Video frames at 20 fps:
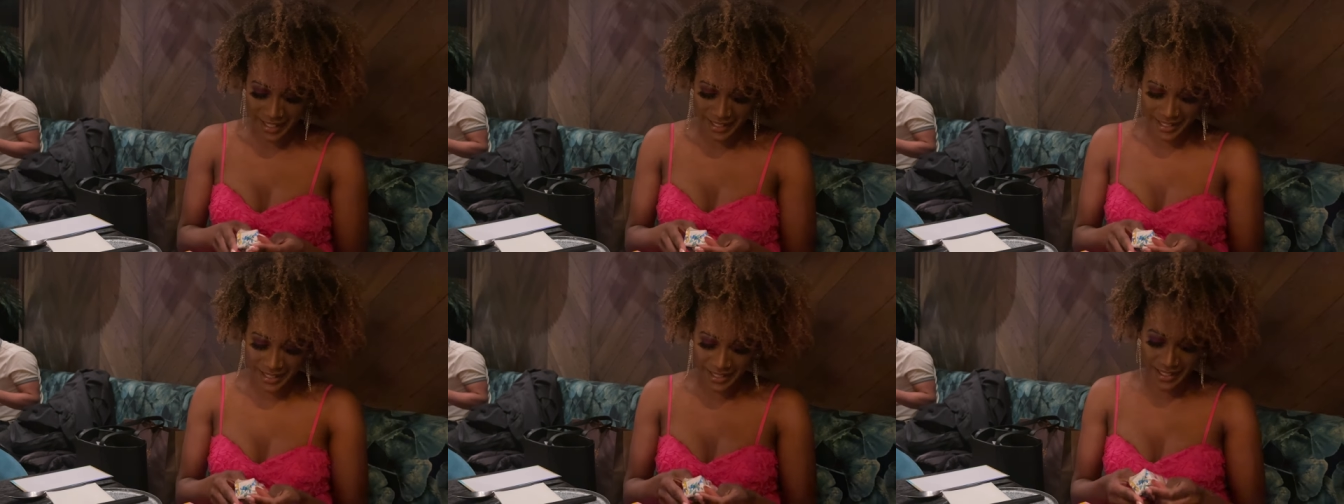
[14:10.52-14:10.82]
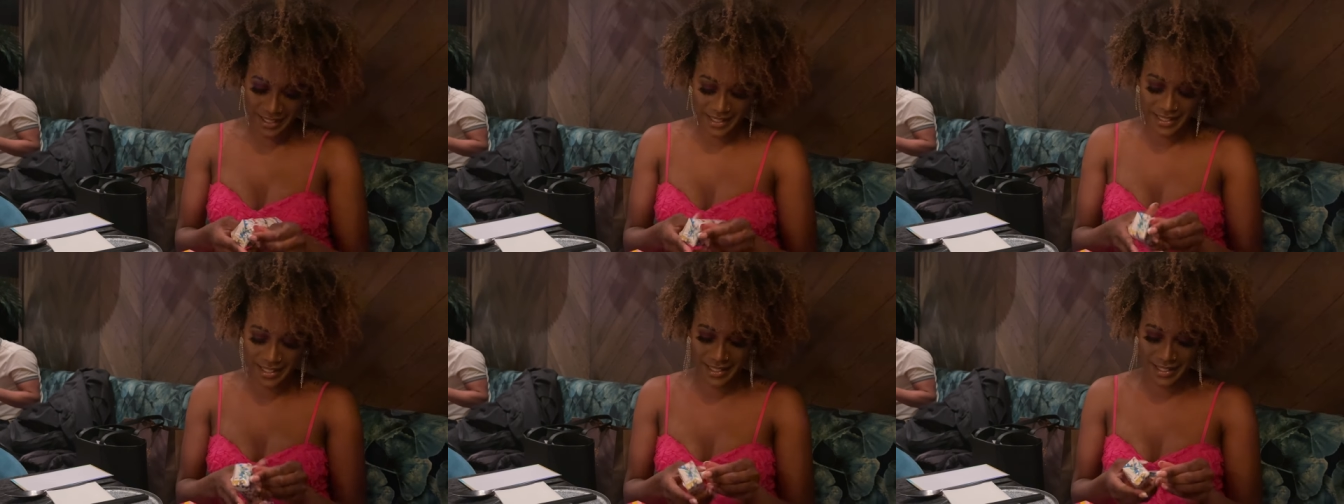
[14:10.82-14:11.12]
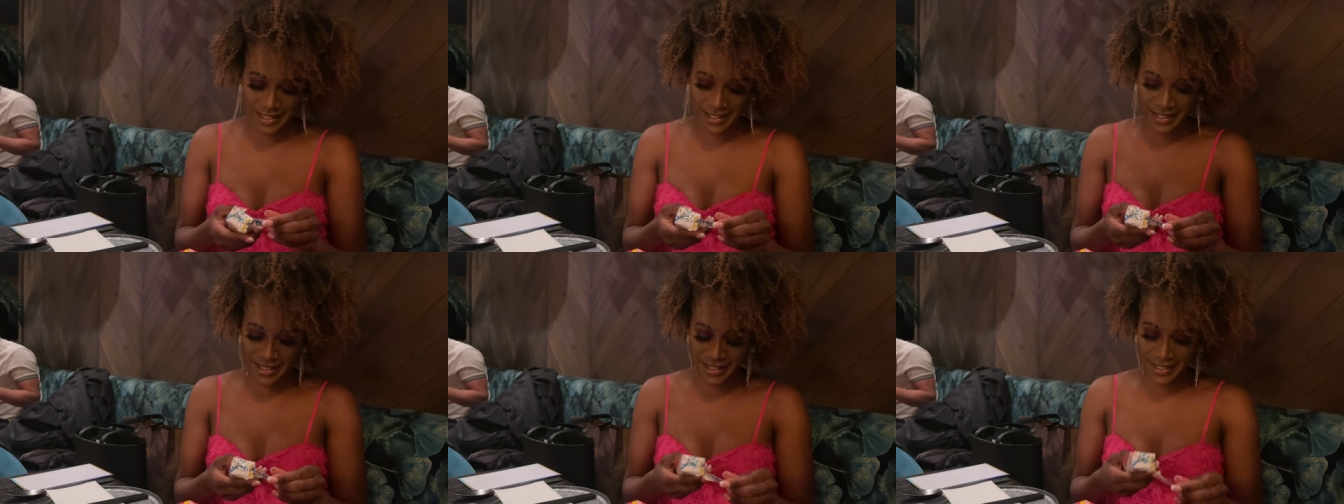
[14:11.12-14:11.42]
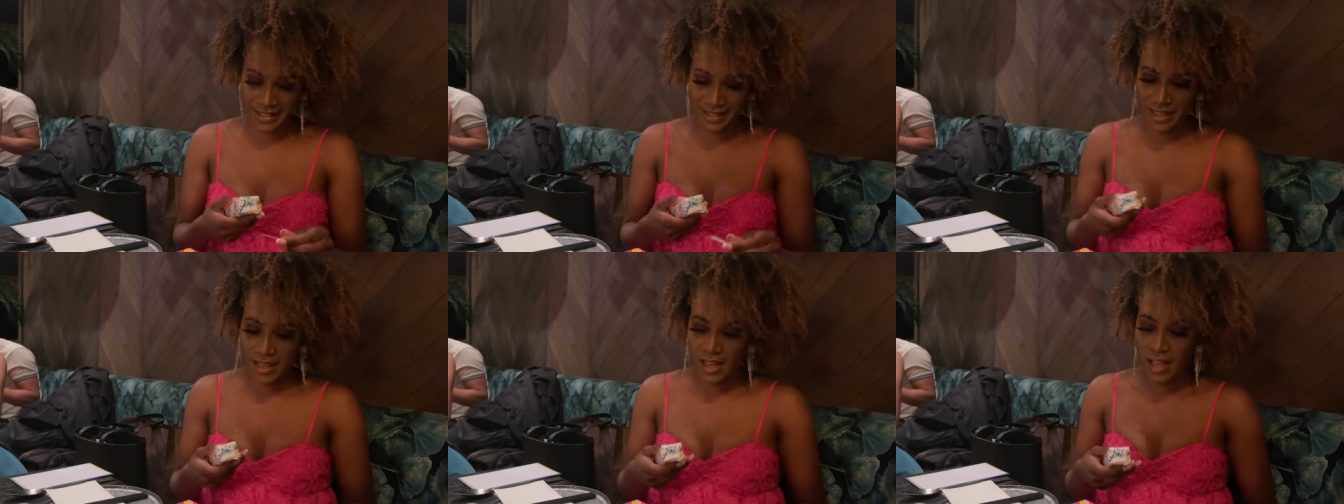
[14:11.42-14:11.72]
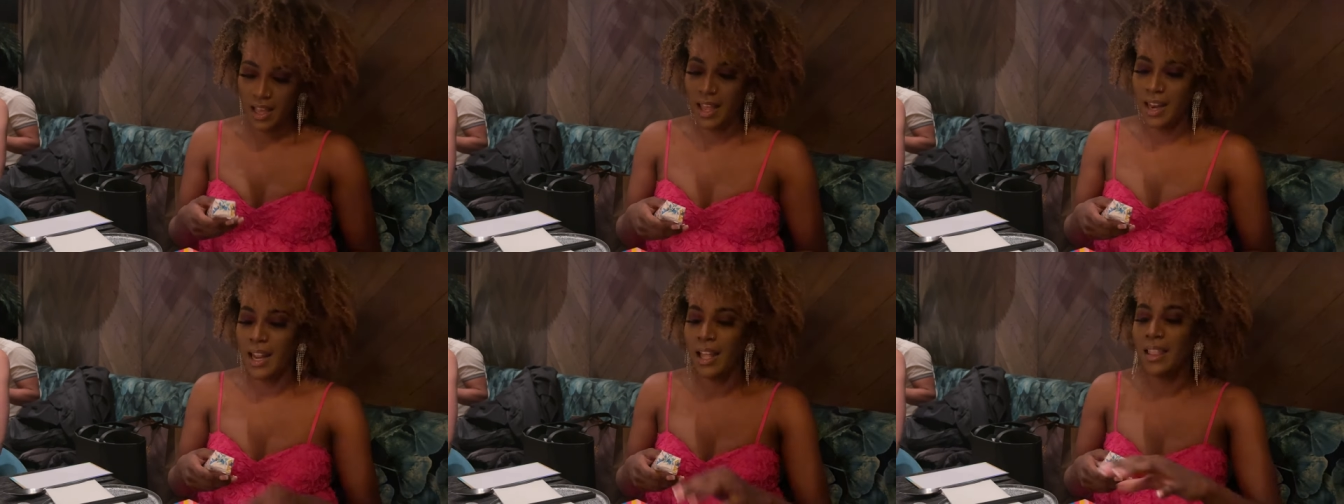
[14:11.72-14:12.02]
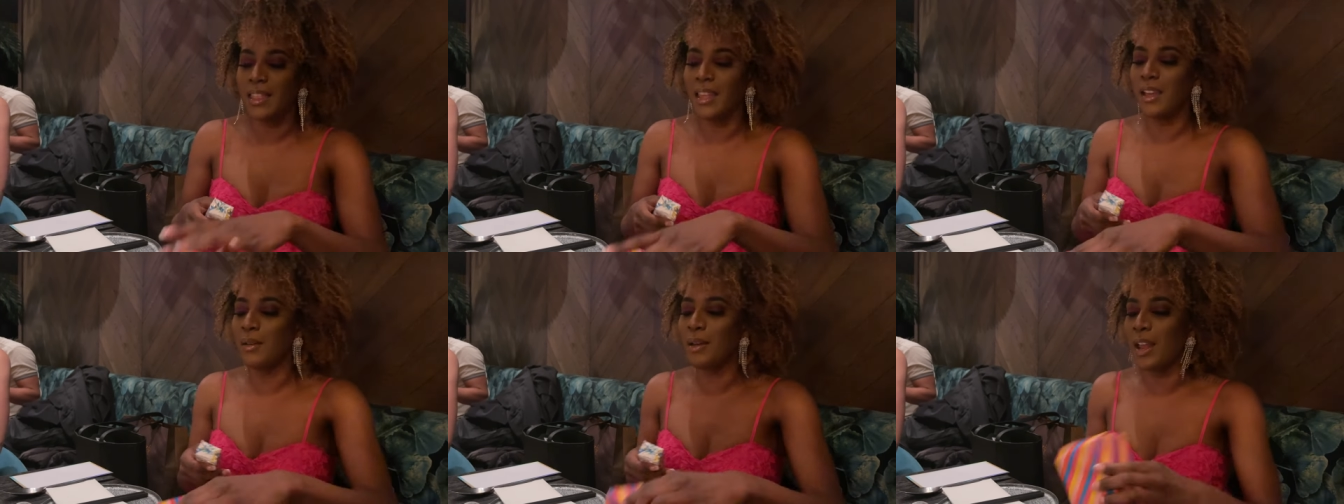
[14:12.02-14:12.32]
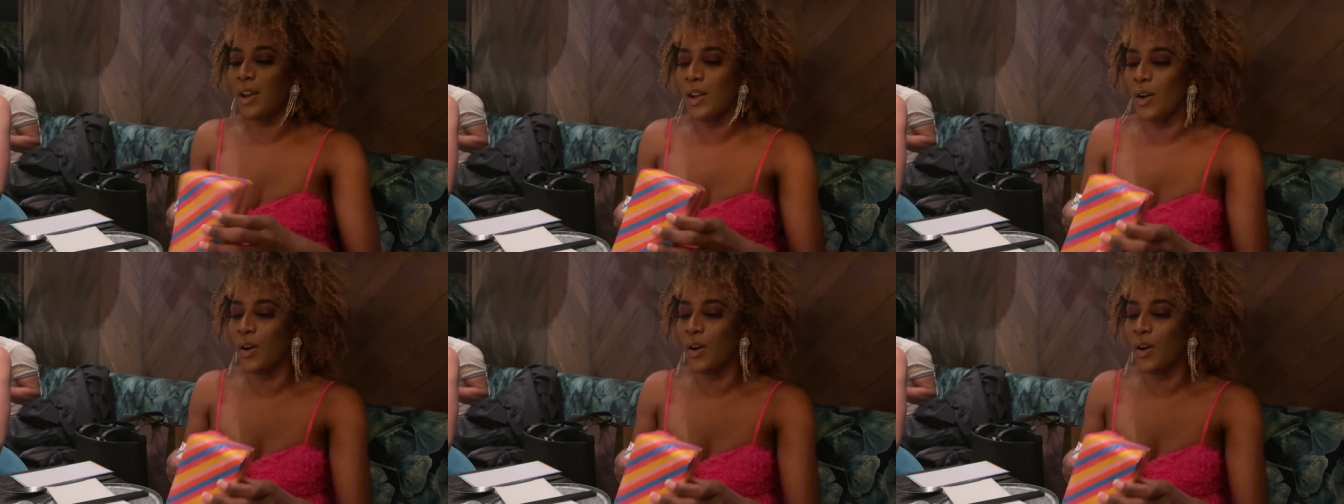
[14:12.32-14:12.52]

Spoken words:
see this. And I think I know